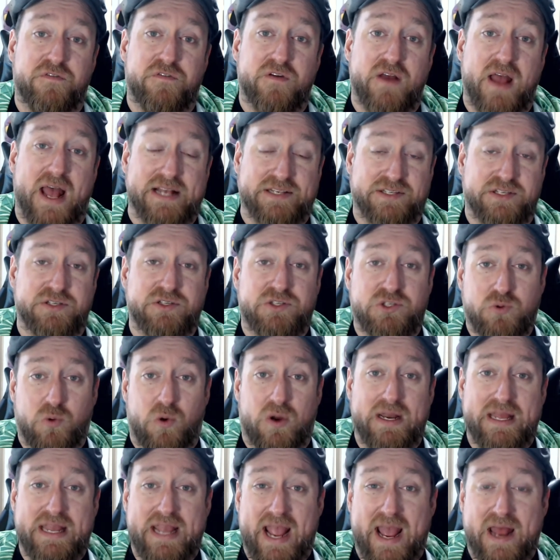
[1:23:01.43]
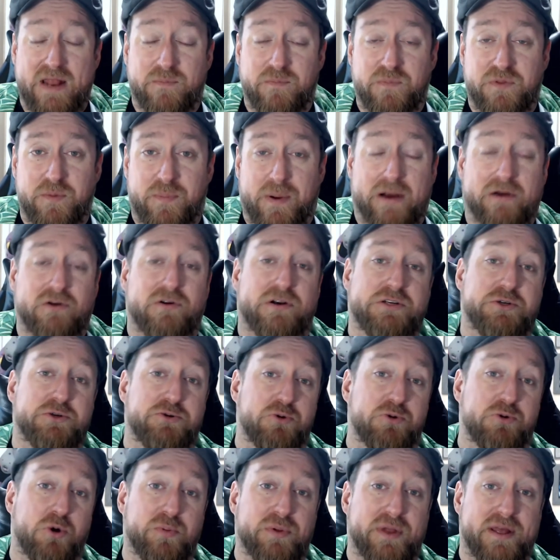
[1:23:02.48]
Essence 20 and the Power Rangers
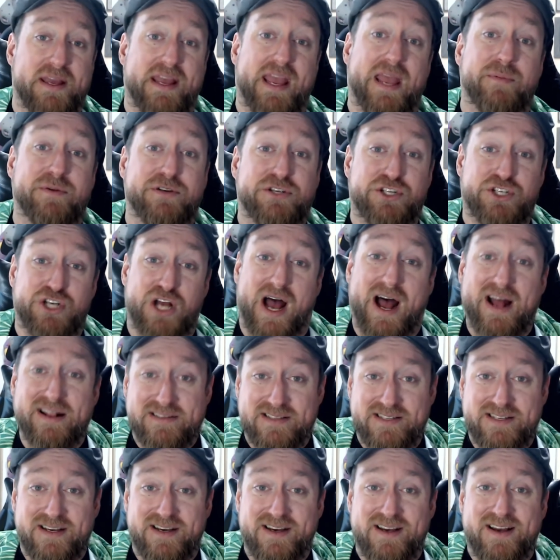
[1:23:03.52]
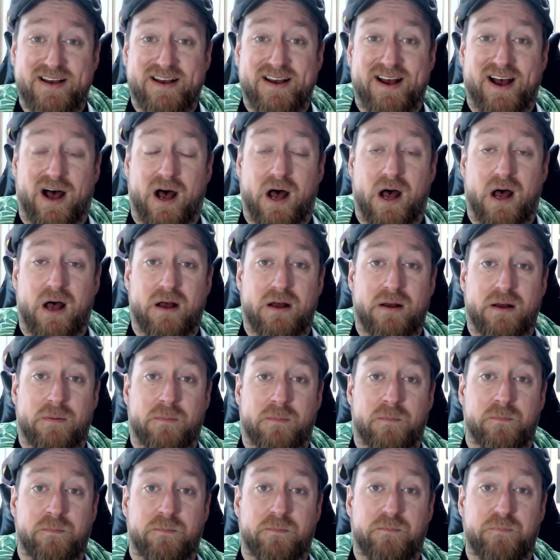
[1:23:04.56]
Roleplaying Game a shot.
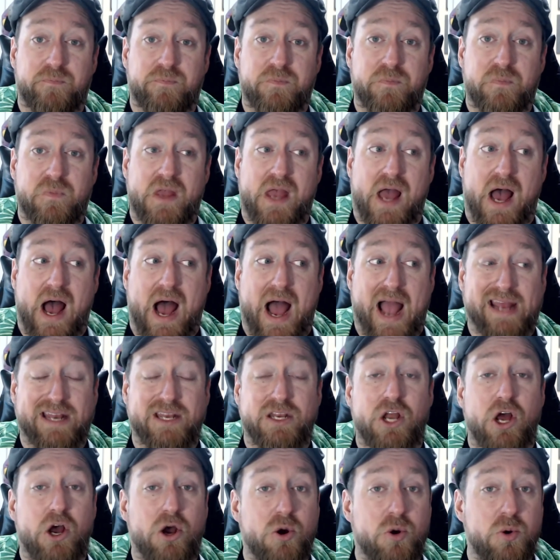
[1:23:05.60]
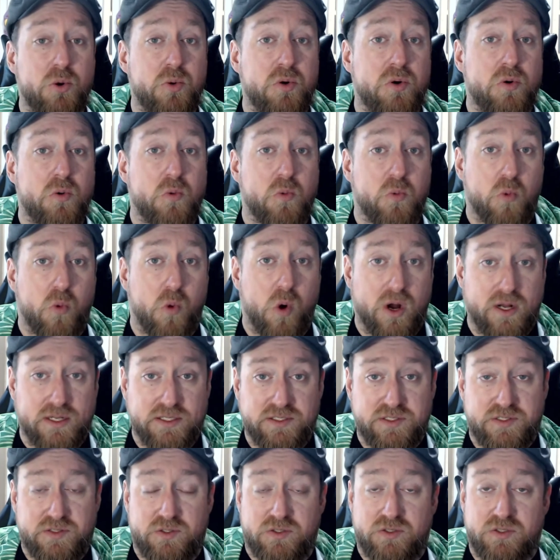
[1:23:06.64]
I know
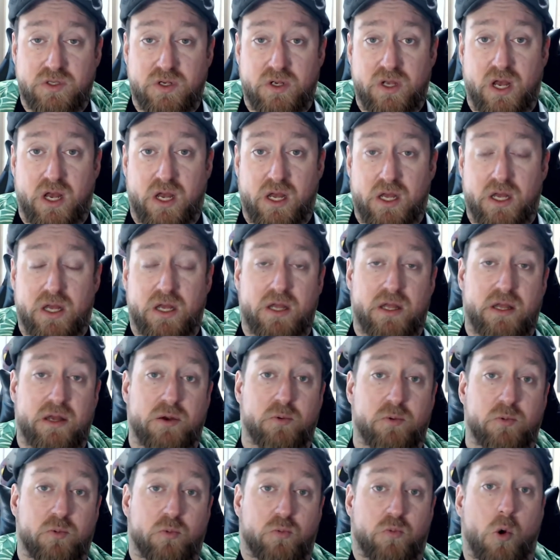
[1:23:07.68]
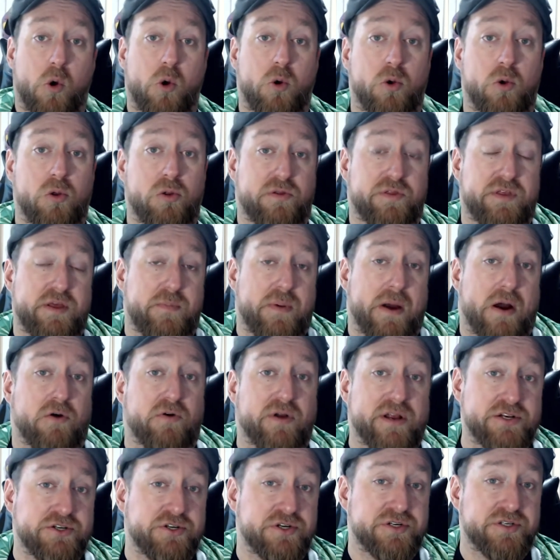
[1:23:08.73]
once the Power
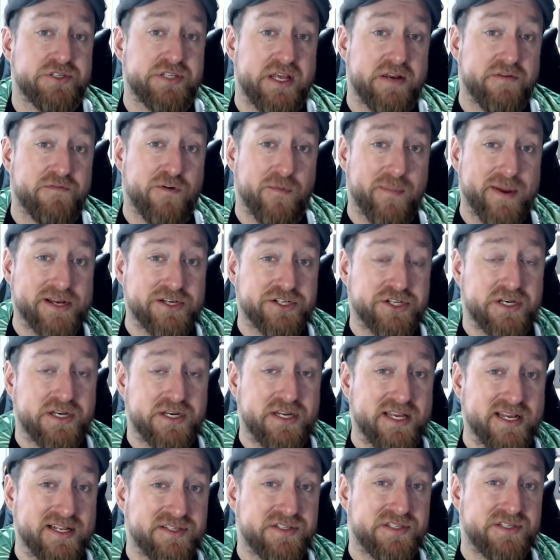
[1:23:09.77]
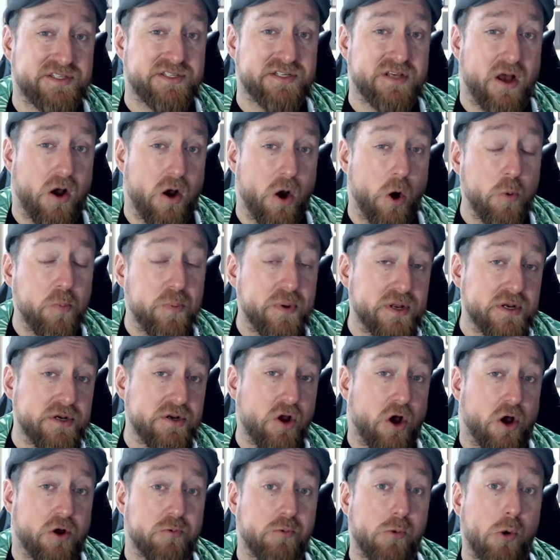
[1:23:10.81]
Rangers information gets opened
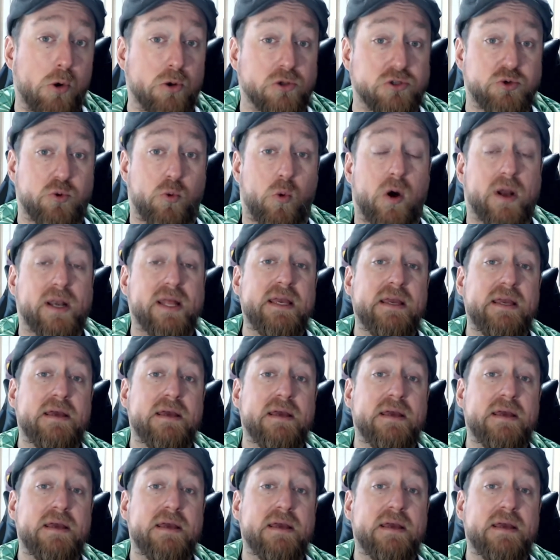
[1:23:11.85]
on Roll20,